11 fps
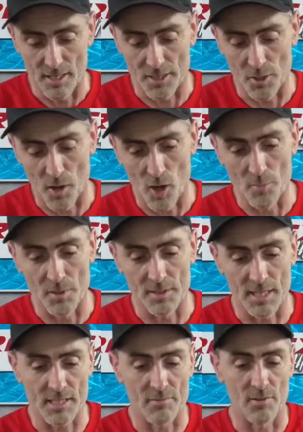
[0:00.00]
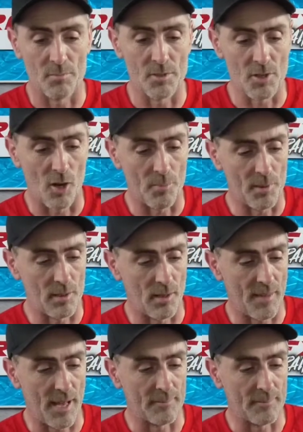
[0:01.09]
and you open this from the top like